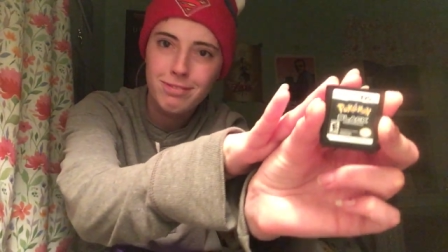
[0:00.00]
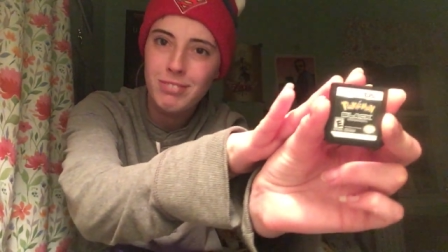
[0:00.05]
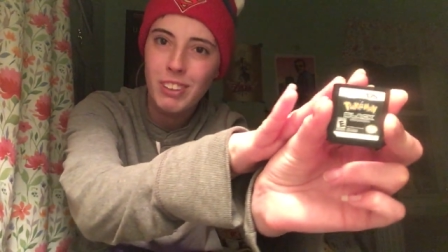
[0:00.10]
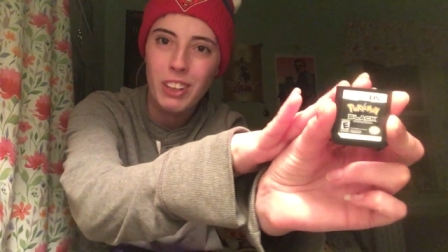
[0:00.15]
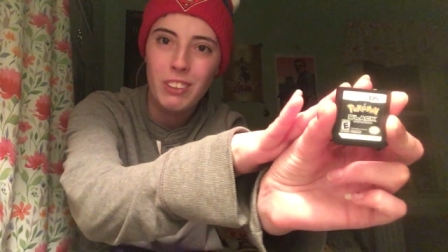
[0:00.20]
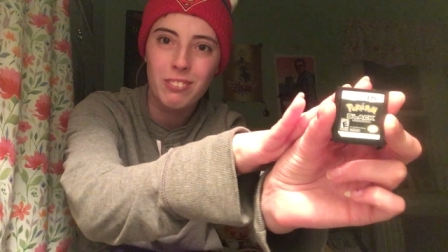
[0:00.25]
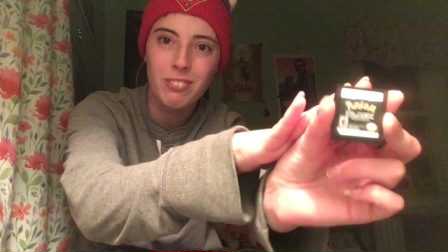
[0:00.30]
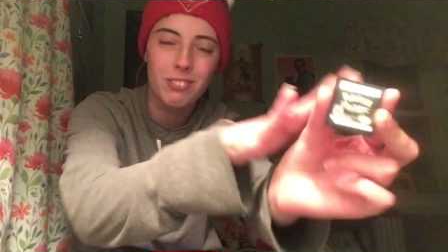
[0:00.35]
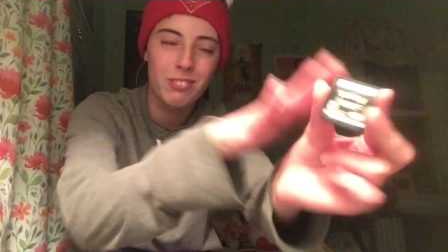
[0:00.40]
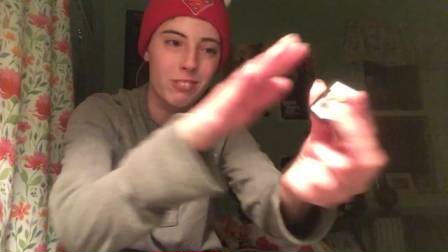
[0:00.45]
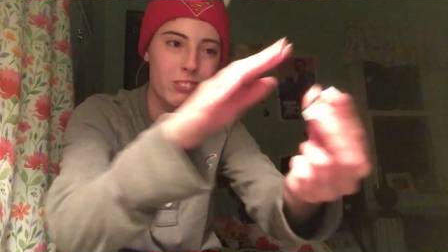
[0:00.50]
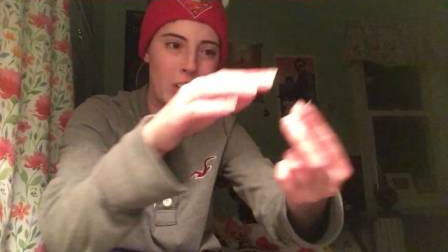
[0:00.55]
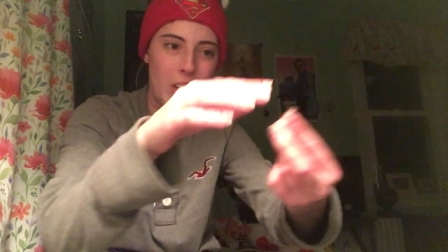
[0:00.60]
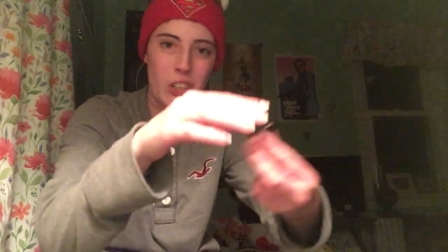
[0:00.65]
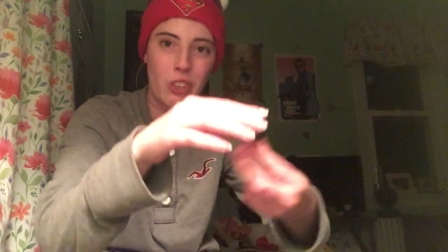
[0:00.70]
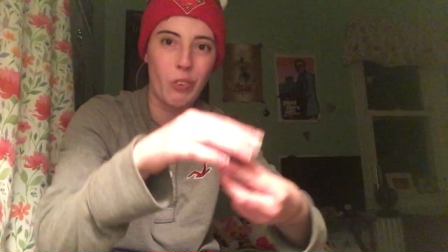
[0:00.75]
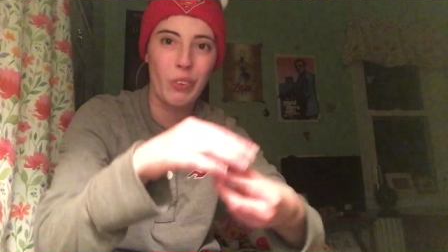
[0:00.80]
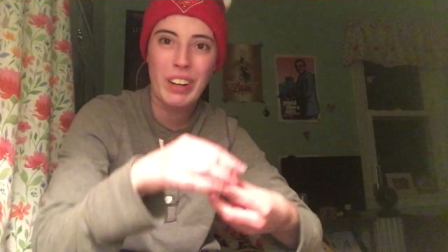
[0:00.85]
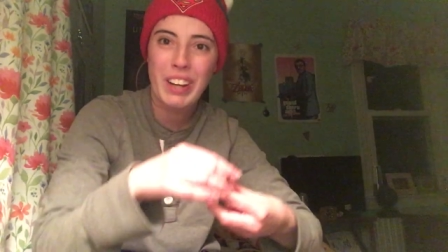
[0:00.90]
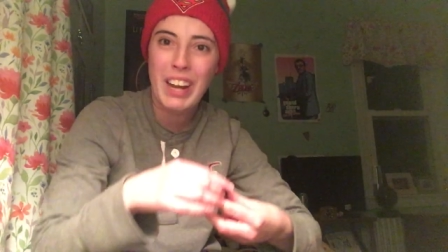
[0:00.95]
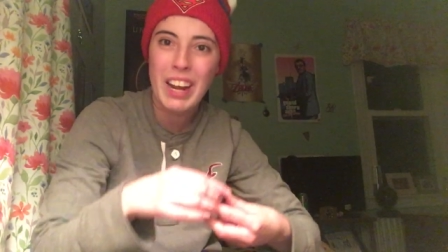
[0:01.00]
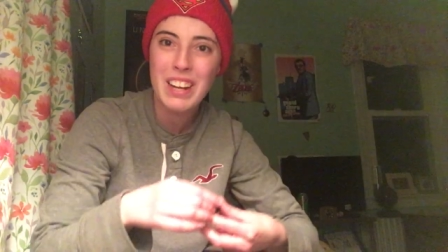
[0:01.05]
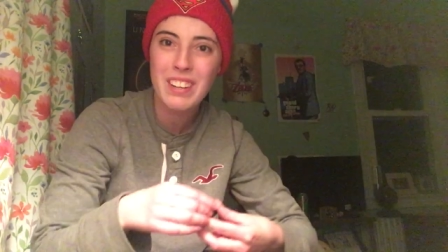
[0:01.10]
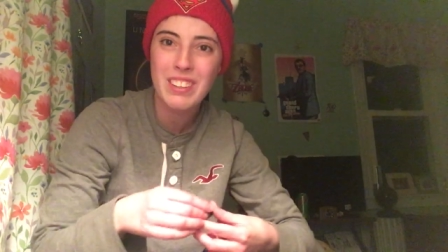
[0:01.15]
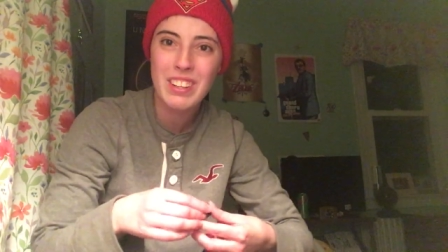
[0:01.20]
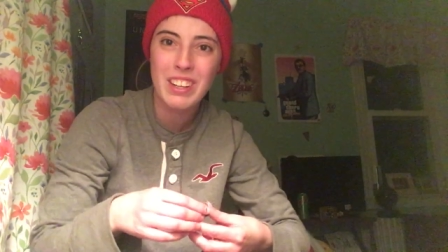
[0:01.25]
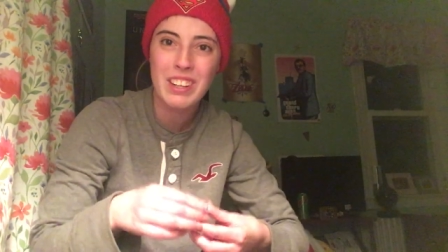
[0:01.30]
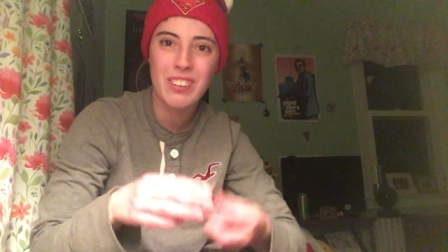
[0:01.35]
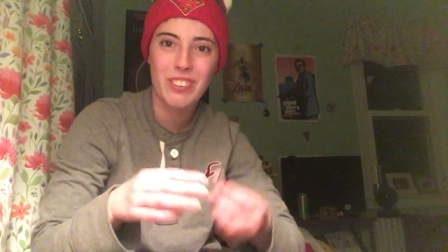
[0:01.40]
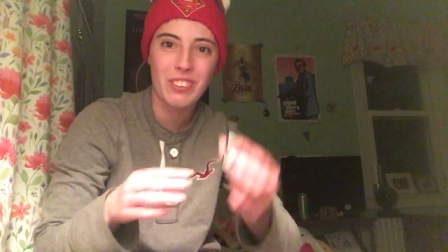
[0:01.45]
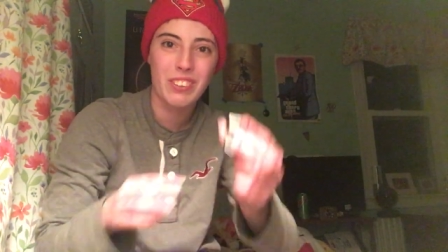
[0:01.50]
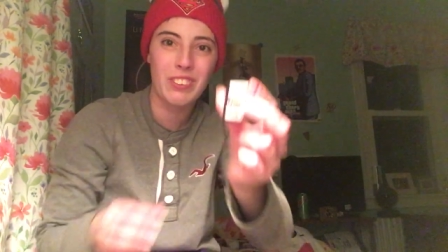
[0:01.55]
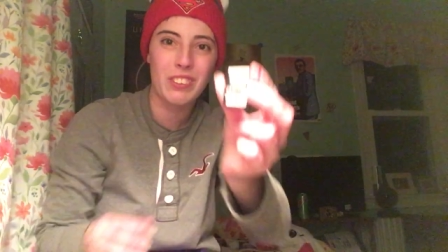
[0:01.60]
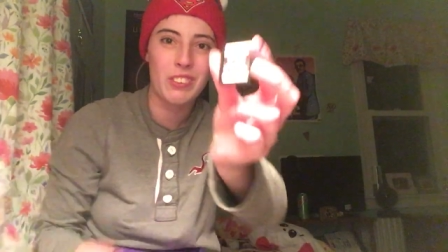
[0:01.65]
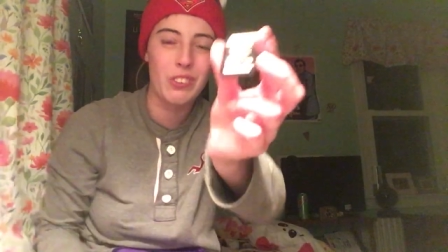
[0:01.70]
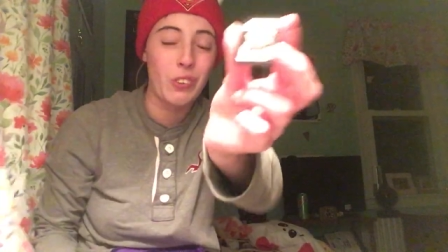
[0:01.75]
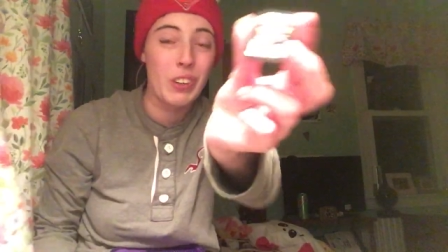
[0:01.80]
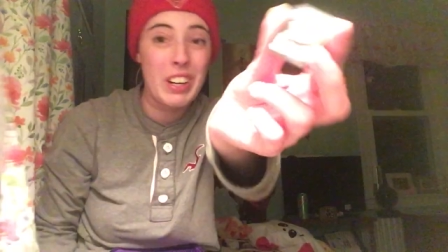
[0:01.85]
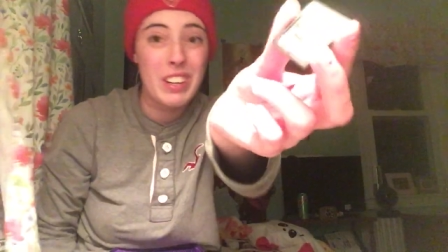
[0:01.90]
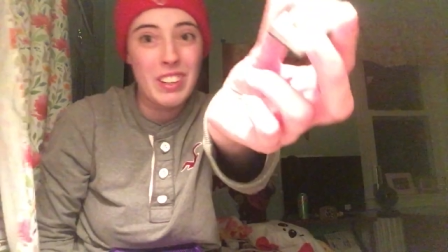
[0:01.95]
for in 2018 till
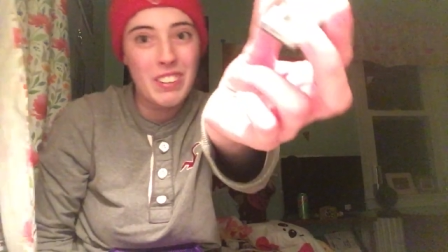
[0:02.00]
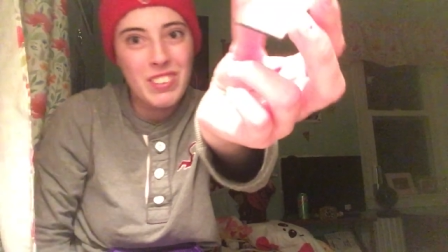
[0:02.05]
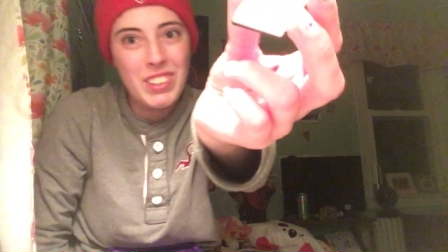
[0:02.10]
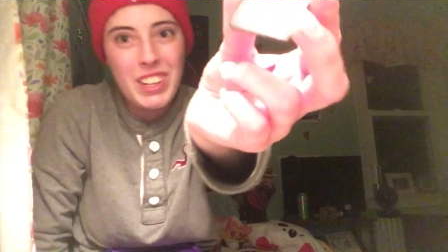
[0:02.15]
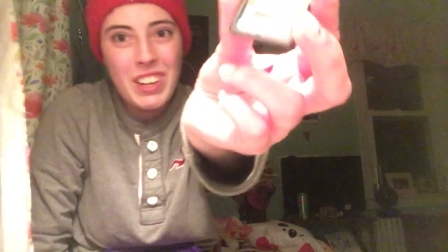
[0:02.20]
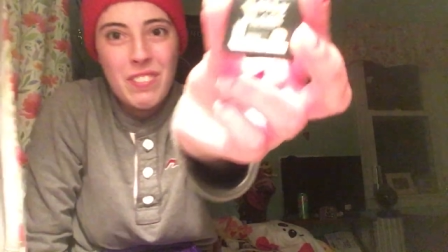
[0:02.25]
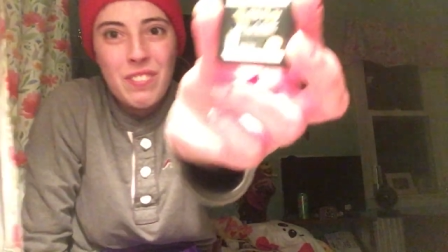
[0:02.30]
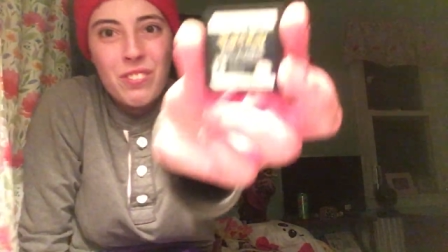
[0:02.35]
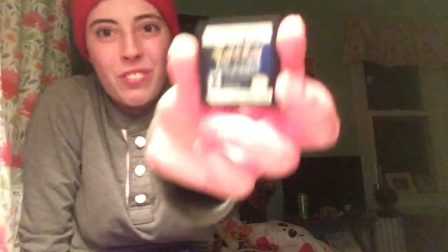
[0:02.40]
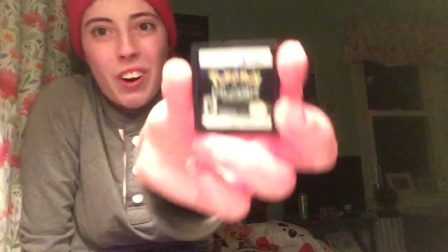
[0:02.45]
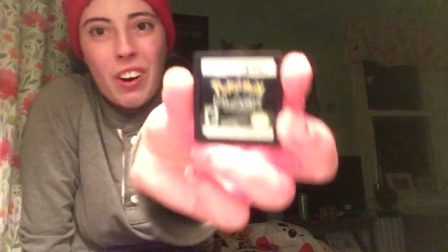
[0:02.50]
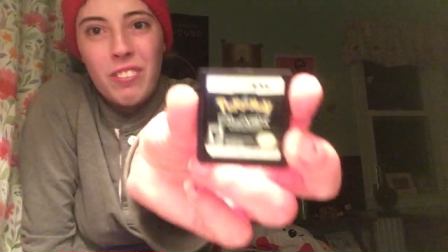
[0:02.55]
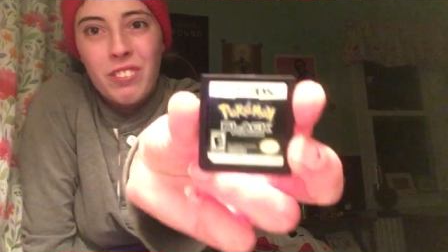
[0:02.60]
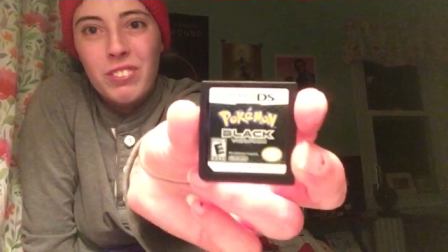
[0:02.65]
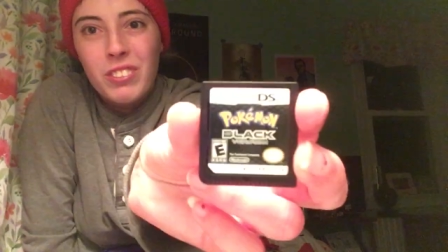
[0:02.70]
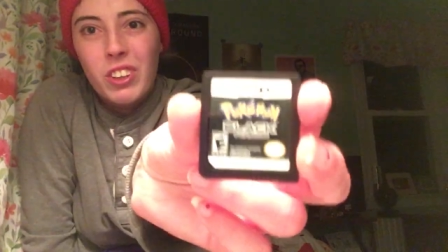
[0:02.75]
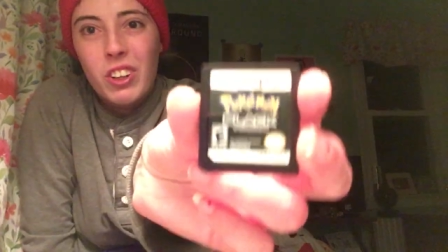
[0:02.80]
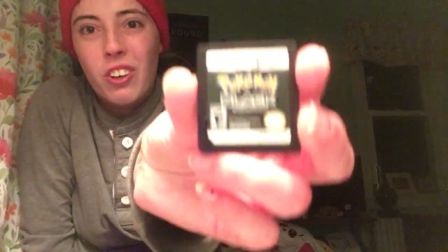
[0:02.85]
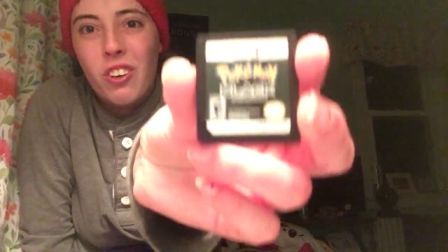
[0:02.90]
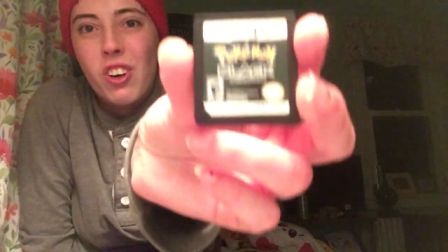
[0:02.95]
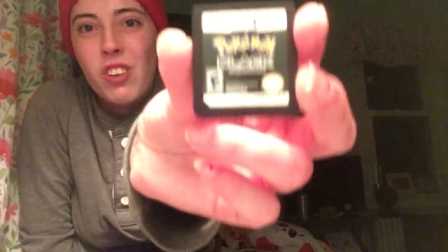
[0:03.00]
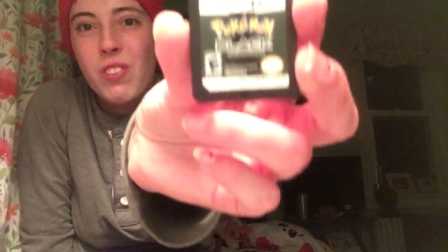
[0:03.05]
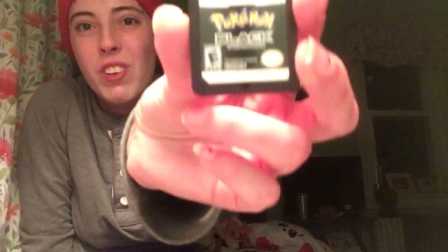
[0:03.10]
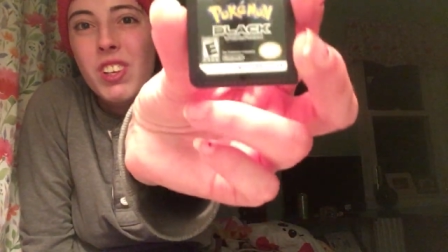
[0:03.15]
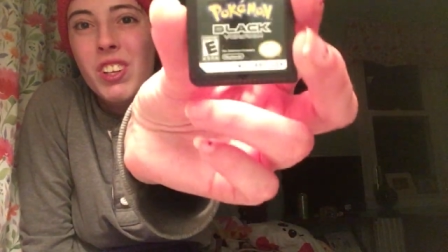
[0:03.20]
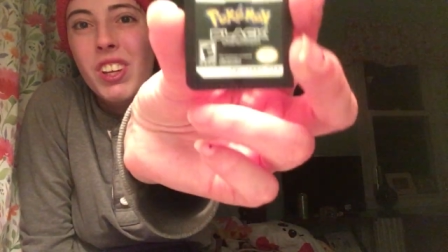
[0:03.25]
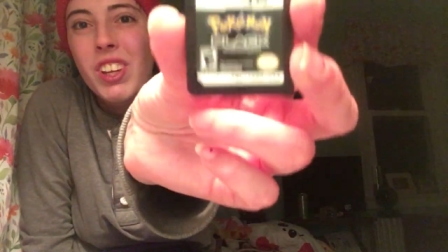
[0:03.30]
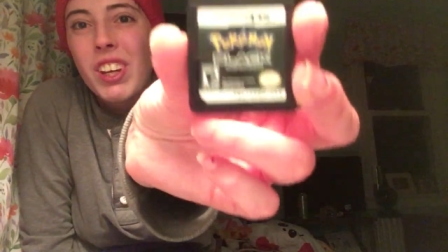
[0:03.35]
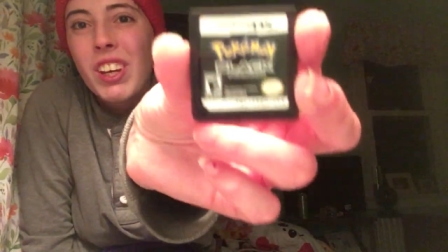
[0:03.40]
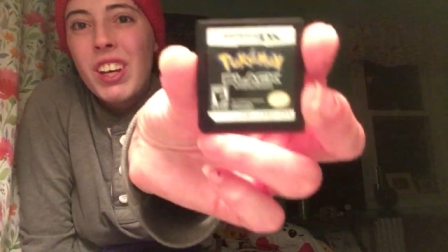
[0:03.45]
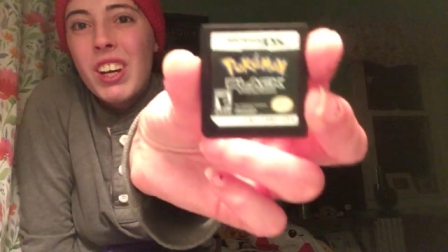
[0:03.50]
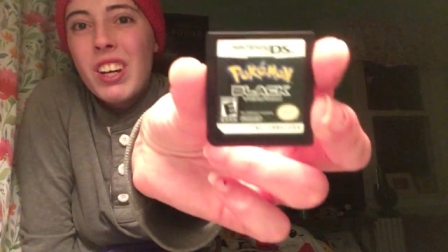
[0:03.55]
2017, well, during Christmas.